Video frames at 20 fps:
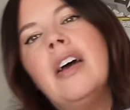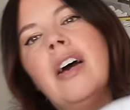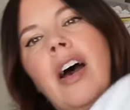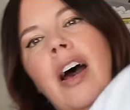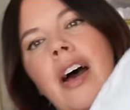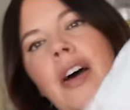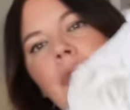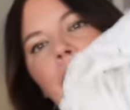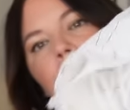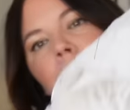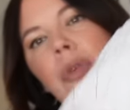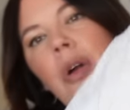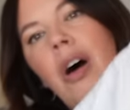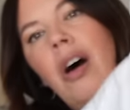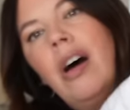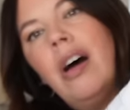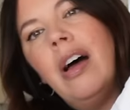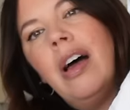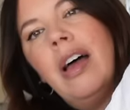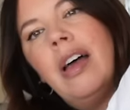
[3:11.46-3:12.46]
uh,
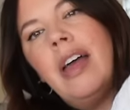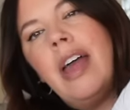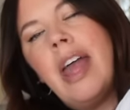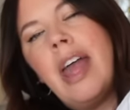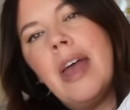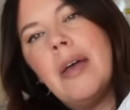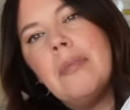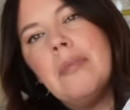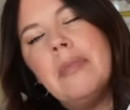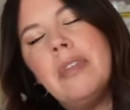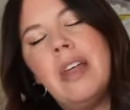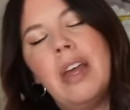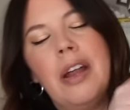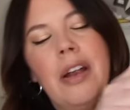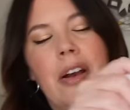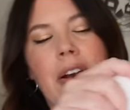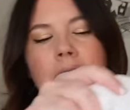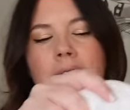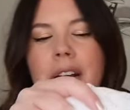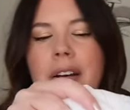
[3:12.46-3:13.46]
raw hem
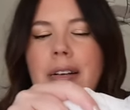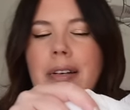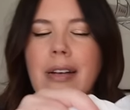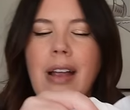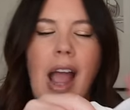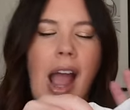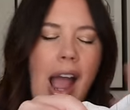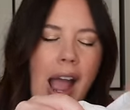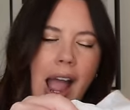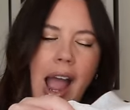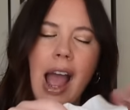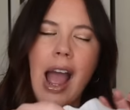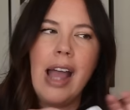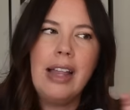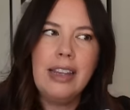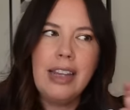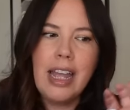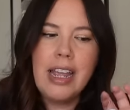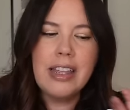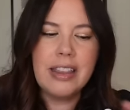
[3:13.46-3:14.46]
there.
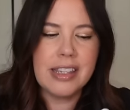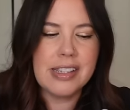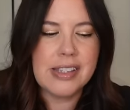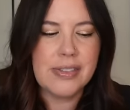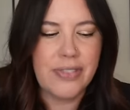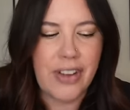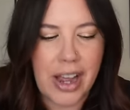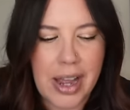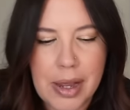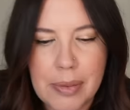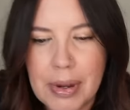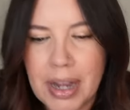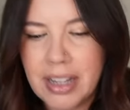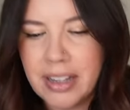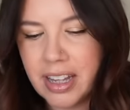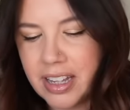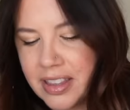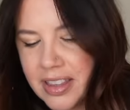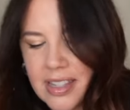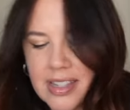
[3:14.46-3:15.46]
I like this vibe. I
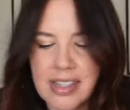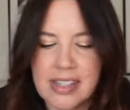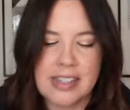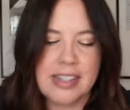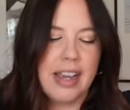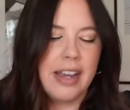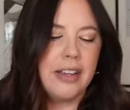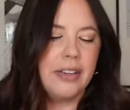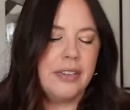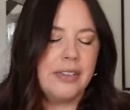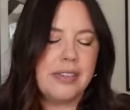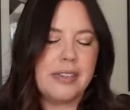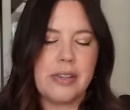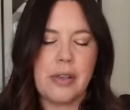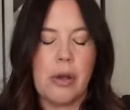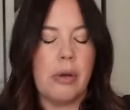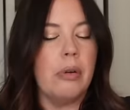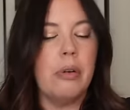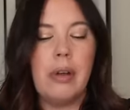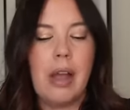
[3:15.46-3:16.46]
like this style.
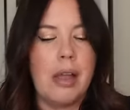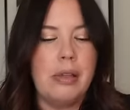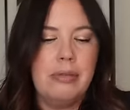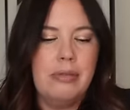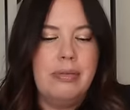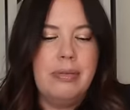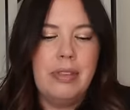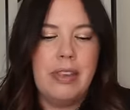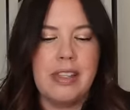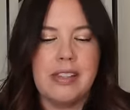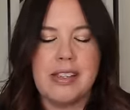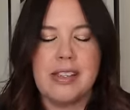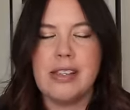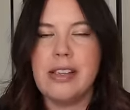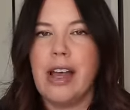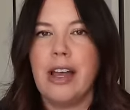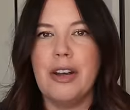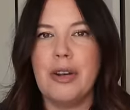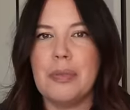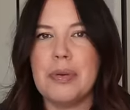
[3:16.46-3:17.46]
So I, this is
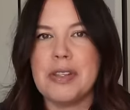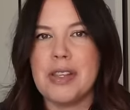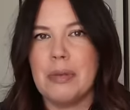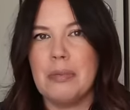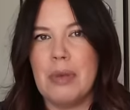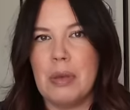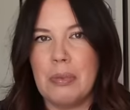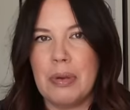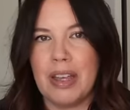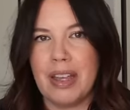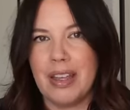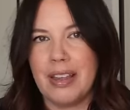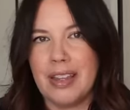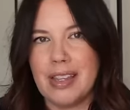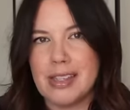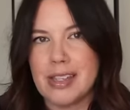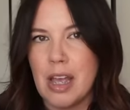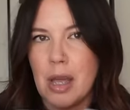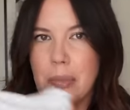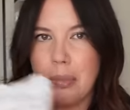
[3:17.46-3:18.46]
one hundred percent me picking
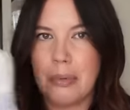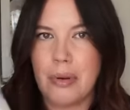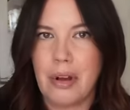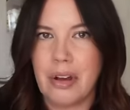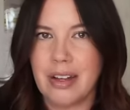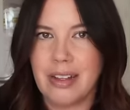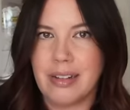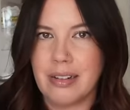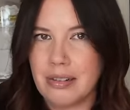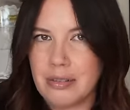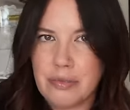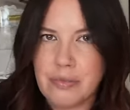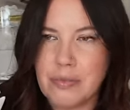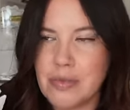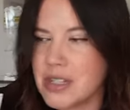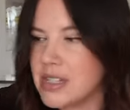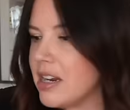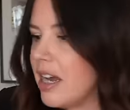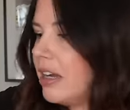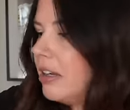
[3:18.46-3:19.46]
this up on
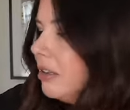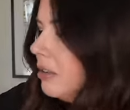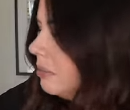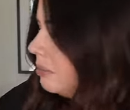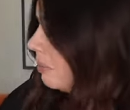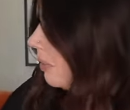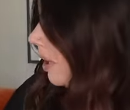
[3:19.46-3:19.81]
style